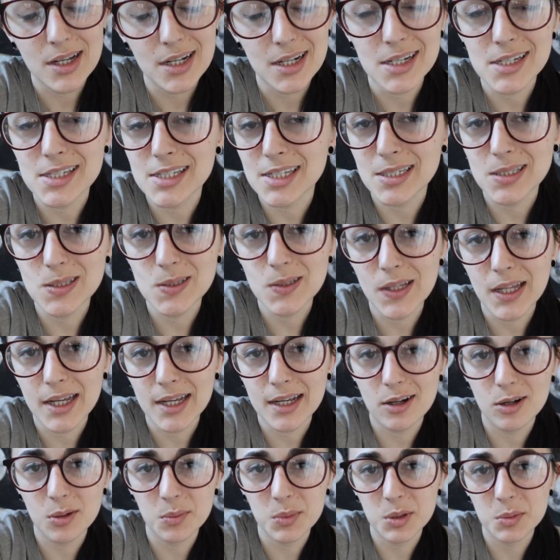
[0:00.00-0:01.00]
because I do
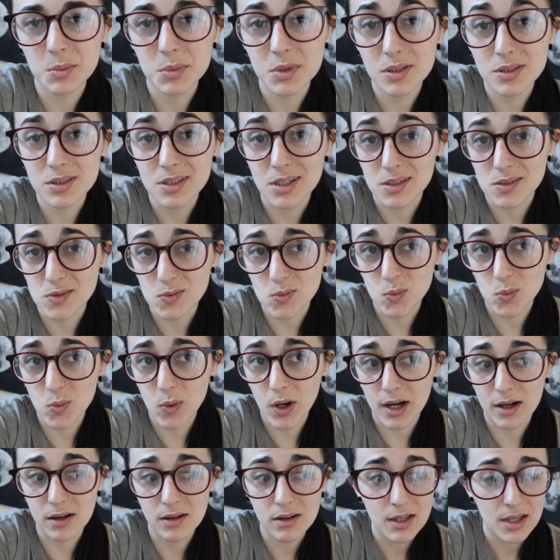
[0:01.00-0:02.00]
like almond milk as
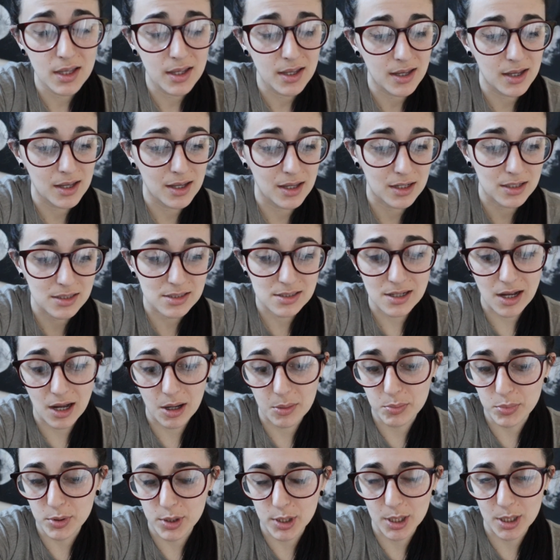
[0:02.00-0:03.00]
well, and it's
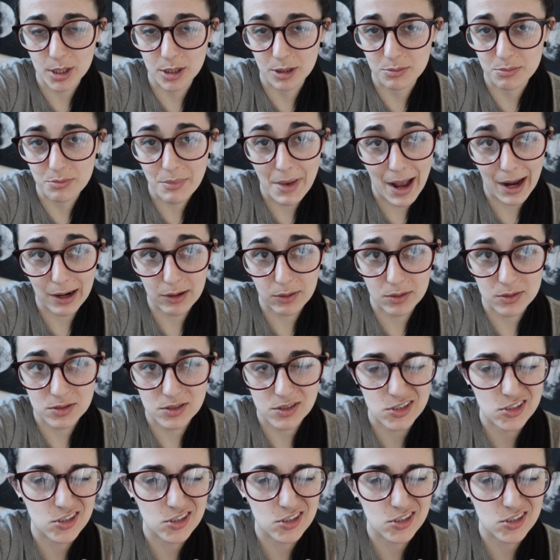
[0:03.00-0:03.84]
got pretty good macros.